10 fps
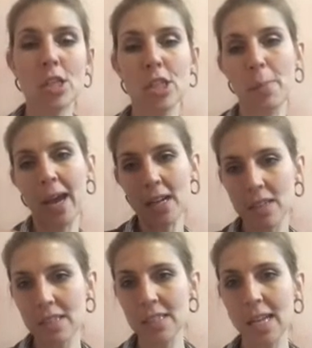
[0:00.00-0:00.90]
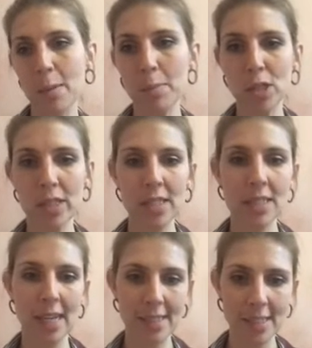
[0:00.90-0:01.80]
So back to the cyberbullying
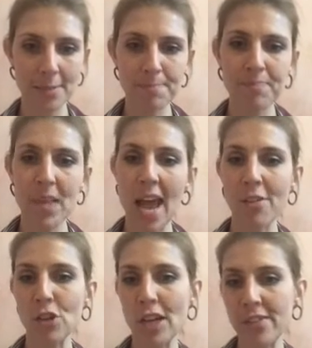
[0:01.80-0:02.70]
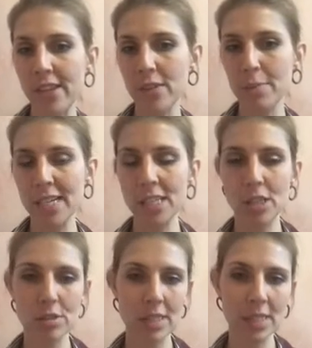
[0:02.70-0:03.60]
lesson. After I've given my
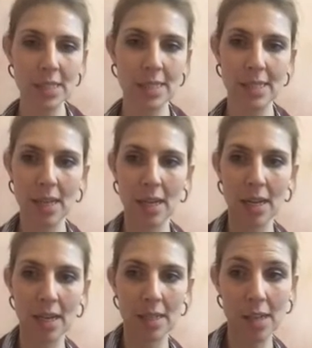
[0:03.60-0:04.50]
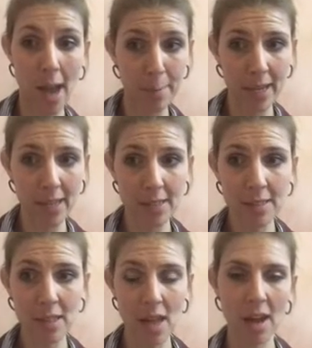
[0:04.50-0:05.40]
students the
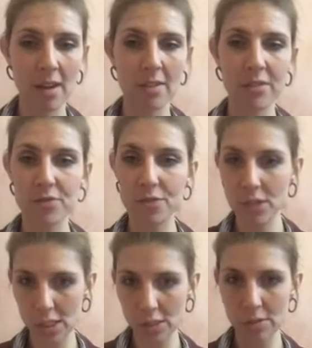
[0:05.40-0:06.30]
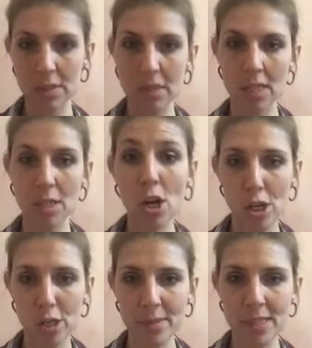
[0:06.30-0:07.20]
topics of the
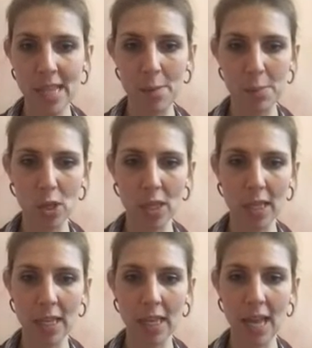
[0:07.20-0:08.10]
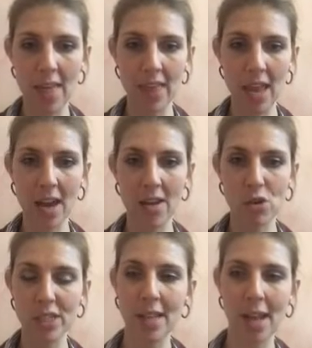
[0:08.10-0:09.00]
terms, cyberbullying, and then, of
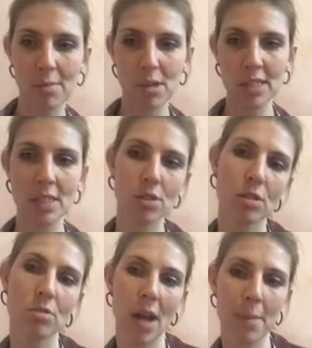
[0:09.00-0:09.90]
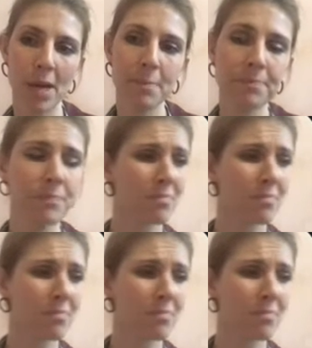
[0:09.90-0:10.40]
course, talking about digital drama,